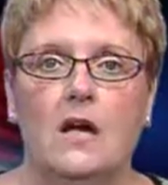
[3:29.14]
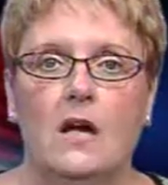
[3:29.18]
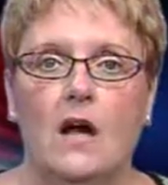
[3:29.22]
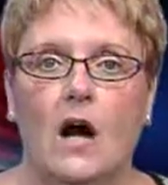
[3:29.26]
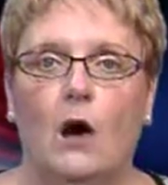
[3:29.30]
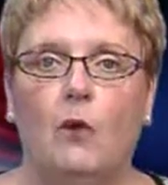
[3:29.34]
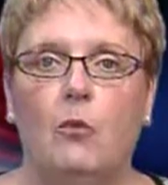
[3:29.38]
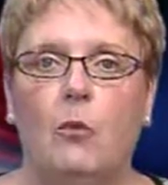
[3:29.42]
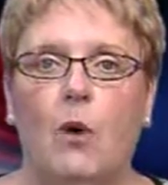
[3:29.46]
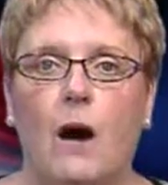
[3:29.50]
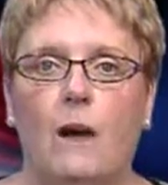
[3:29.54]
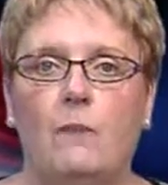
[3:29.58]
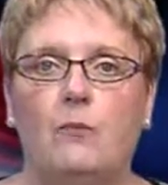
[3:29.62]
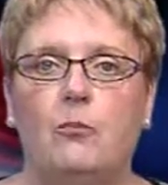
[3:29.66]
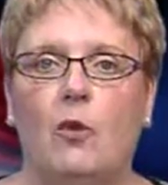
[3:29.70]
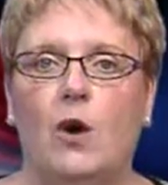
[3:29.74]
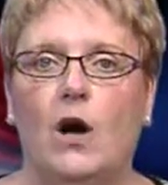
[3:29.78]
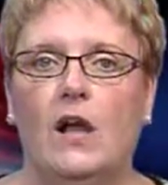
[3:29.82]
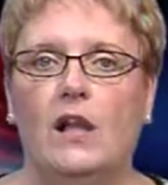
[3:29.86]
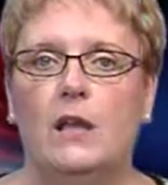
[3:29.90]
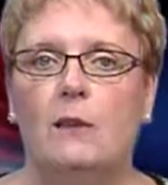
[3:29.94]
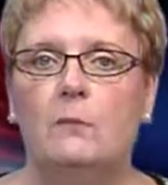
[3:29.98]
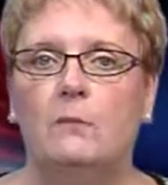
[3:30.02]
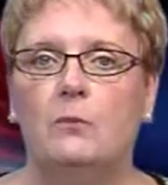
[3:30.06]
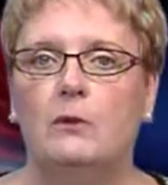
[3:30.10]
A
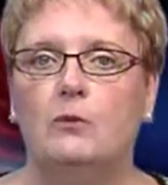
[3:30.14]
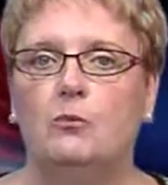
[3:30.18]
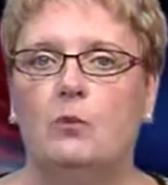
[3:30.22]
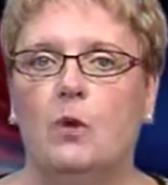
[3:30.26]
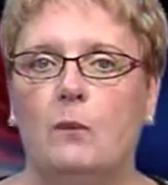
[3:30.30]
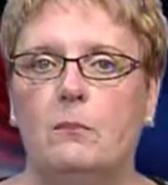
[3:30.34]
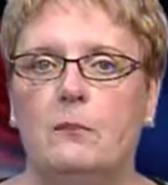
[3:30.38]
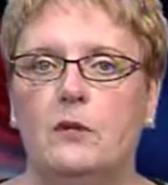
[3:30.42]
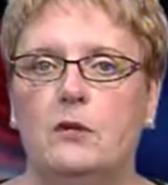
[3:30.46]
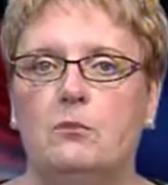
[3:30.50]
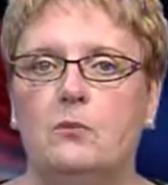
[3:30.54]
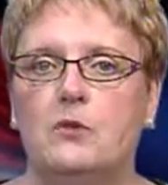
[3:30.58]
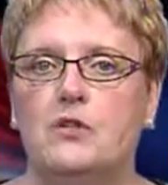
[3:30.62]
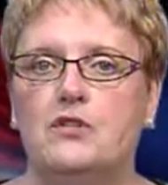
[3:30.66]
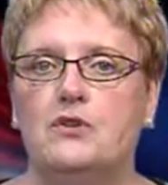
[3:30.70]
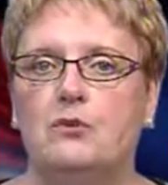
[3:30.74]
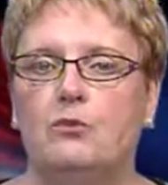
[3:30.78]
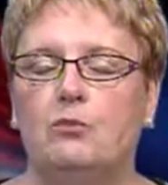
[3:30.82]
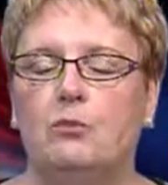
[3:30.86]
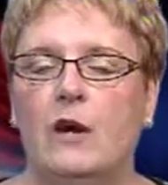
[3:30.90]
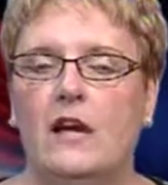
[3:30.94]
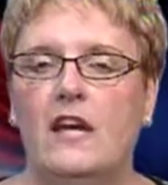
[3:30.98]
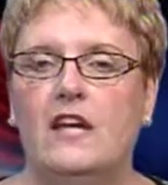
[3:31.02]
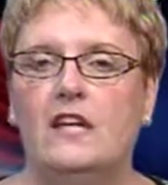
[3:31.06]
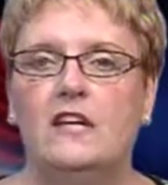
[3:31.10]
Wapwallopan woman was
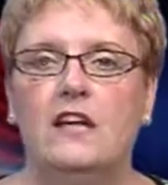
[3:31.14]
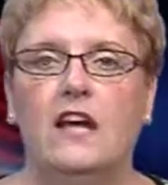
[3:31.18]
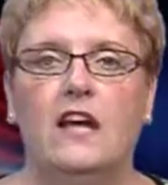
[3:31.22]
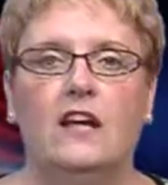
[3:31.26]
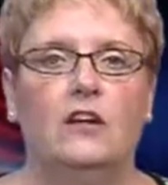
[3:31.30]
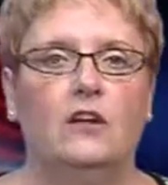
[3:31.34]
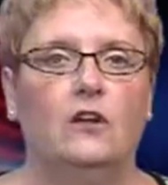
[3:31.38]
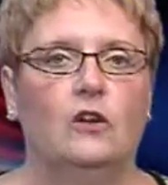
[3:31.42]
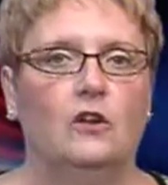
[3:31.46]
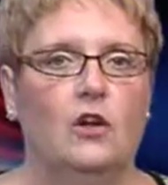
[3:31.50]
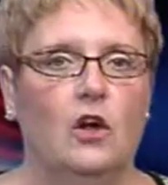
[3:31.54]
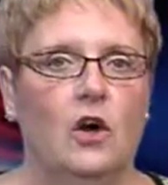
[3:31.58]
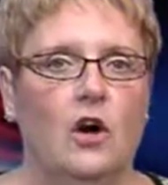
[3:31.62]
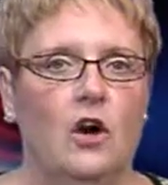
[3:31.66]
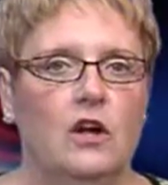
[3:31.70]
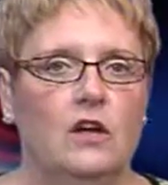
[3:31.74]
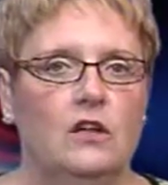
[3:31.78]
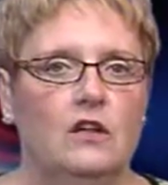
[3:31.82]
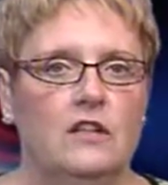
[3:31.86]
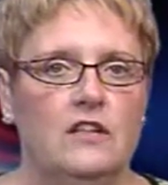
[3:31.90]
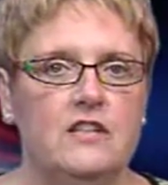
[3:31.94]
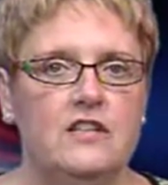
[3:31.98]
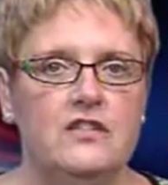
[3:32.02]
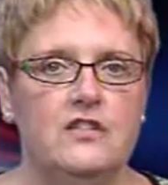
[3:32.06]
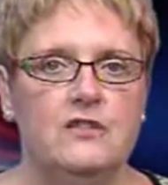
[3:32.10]
arraigned on a
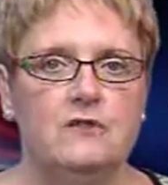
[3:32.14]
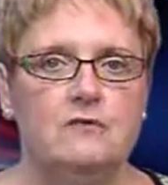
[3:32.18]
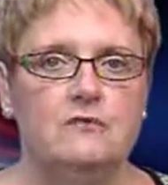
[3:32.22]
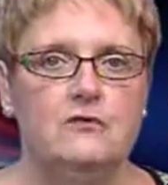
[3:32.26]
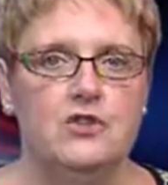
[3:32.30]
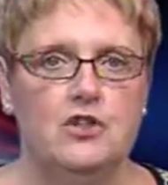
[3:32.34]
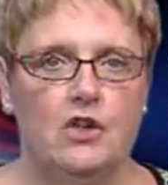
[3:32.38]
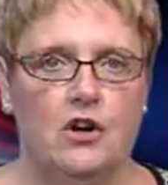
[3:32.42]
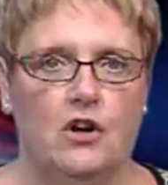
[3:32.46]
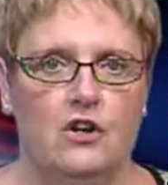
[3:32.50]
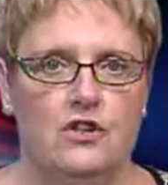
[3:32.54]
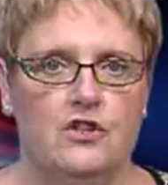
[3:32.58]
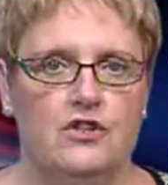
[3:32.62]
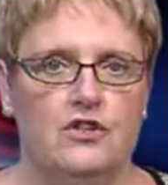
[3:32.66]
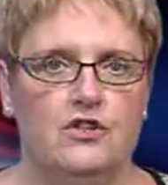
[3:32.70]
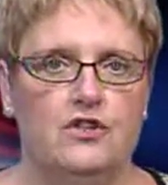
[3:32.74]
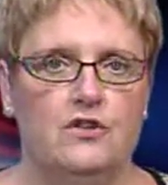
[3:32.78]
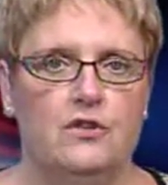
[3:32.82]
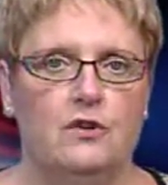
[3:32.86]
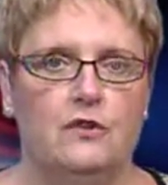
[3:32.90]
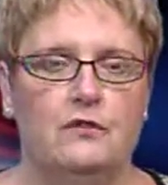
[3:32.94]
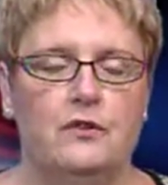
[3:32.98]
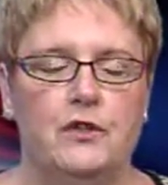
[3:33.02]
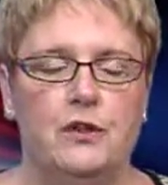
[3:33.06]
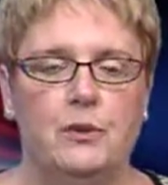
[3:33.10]
long list of charges
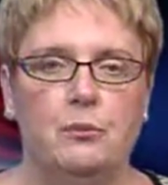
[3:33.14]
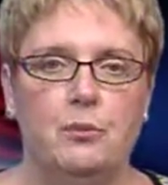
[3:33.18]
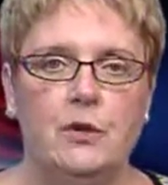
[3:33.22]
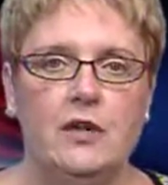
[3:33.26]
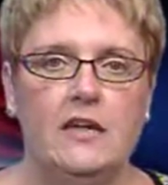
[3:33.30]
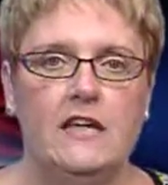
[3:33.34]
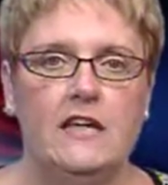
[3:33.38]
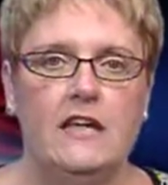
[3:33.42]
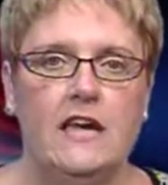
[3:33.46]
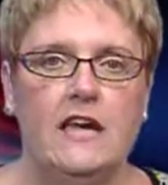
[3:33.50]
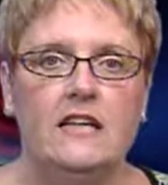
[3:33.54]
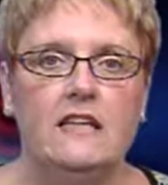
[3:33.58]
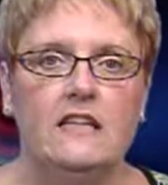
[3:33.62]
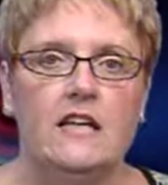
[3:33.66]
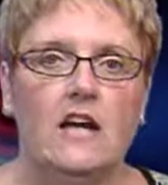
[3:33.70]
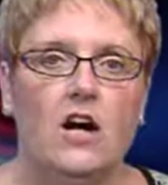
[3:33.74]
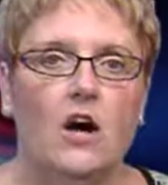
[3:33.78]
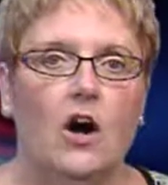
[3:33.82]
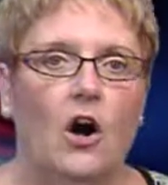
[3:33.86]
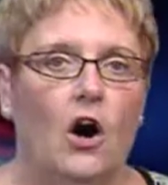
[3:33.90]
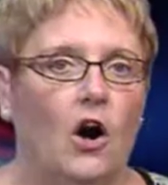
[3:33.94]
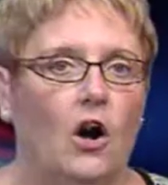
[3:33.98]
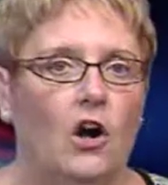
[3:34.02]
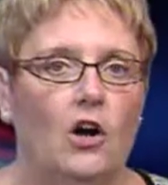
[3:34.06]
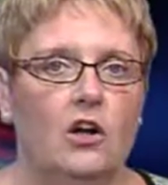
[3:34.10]
over the weekend,
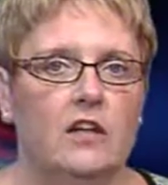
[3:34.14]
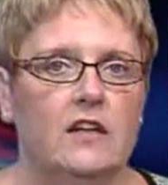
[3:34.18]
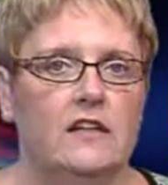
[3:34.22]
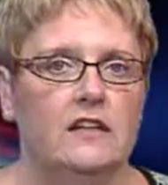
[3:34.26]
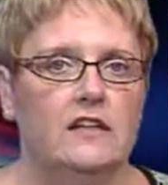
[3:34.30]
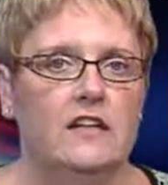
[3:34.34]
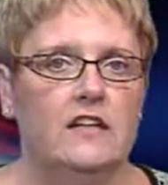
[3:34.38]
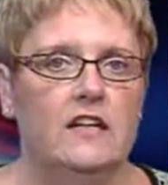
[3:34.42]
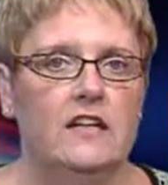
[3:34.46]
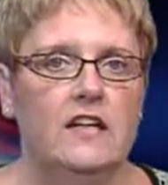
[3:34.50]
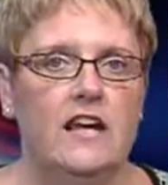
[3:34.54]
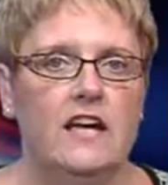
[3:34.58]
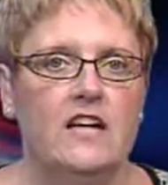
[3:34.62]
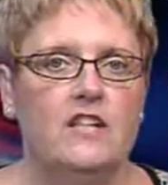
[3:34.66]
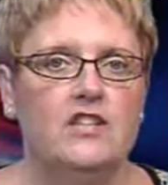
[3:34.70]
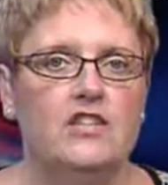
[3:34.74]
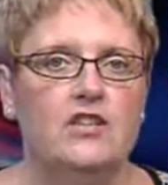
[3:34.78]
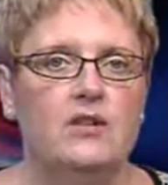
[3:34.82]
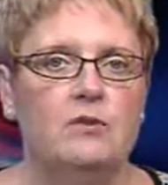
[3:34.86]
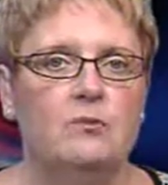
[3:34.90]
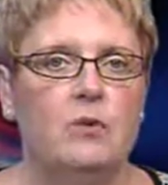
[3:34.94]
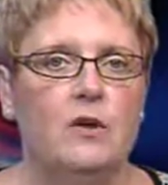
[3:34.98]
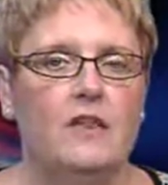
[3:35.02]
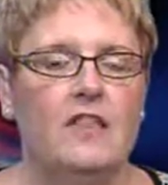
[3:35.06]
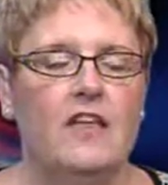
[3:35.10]
all in
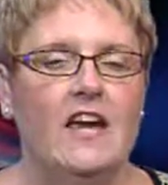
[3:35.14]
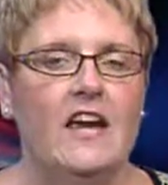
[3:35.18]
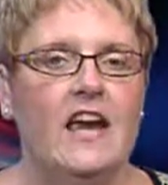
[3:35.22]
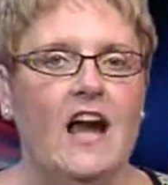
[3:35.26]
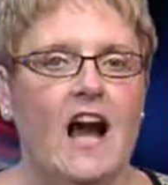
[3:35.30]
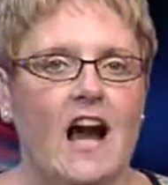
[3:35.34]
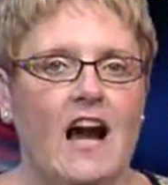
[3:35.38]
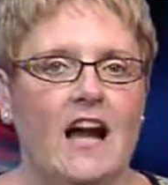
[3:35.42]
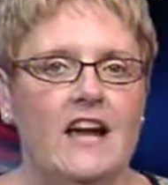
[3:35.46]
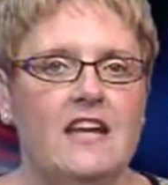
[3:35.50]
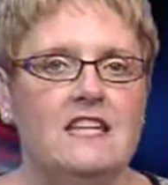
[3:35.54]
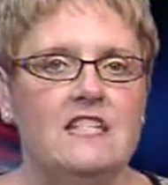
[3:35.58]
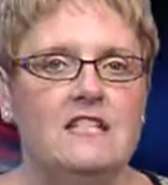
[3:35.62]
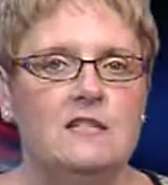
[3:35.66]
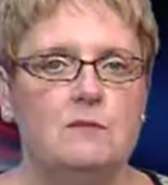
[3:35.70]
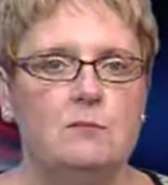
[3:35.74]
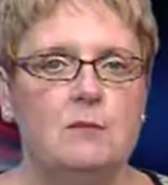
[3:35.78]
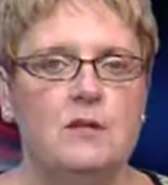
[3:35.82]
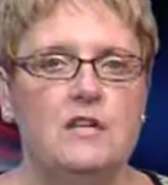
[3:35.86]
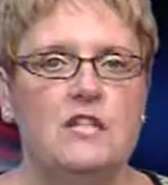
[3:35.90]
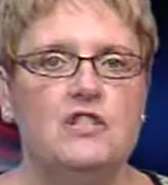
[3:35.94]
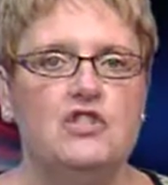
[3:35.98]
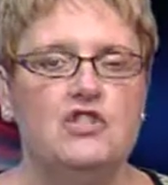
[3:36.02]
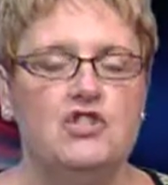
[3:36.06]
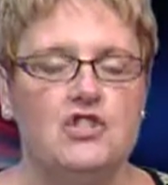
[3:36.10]
connection with a
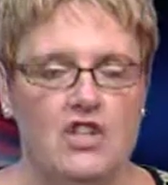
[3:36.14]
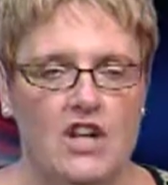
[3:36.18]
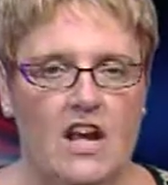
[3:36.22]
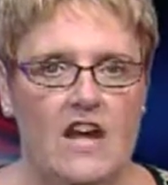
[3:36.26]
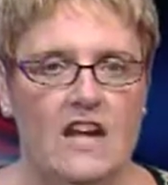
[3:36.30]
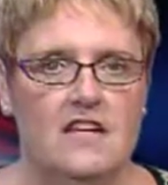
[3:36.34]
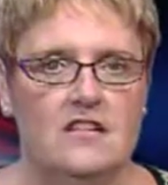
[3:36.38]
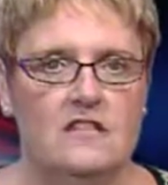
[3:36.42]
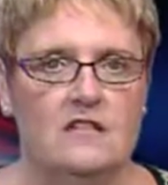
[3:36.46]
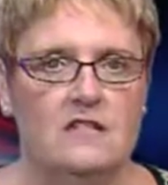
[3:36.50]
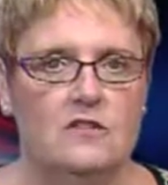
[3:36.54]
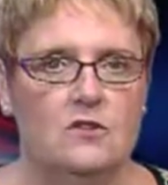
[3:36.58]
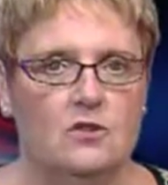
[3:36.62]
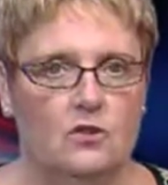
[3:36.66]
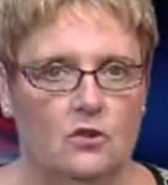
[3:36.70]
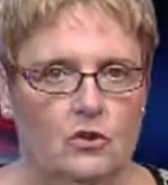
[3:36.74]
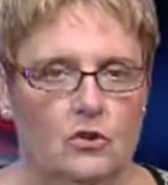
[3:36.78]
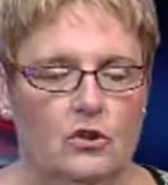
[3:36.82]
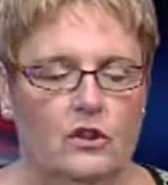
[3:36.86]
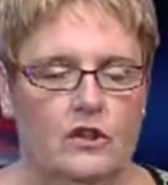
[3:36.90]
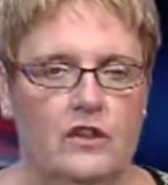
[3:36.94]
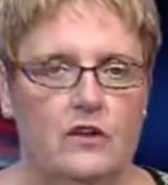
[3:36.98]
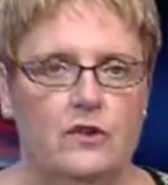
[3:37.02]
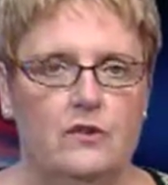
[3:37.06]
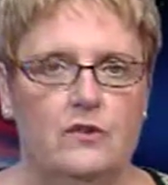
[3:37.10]
high-speed chase
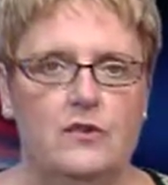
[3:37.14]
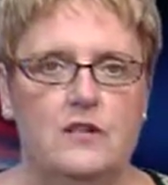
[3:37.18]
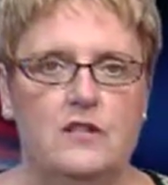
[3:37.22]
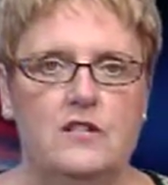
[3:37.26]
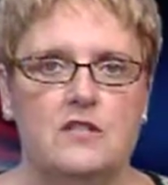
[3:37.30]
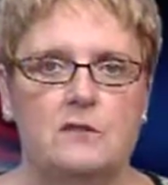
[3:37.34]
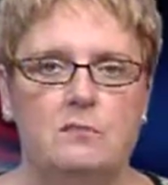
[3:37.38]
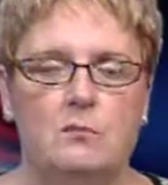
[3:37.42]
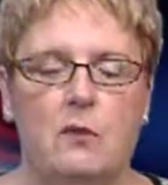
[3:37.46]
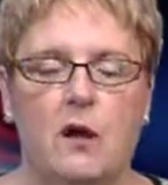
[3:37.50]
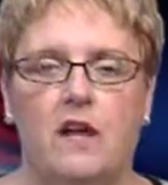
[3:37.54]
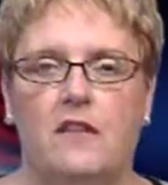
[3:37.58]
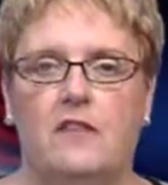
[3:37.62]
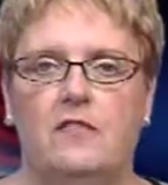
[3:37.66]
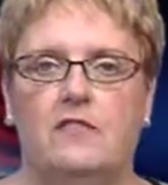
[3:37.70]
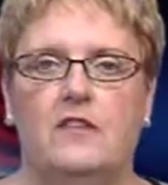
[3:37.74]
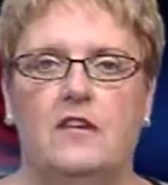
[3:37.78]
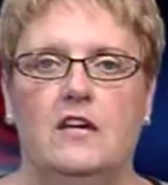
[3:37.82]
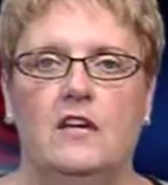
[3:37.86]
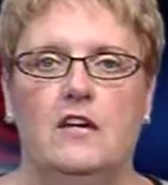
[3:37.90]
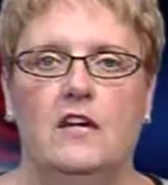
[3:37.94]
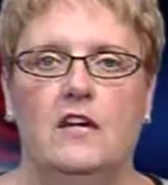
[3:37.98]
earlier this month.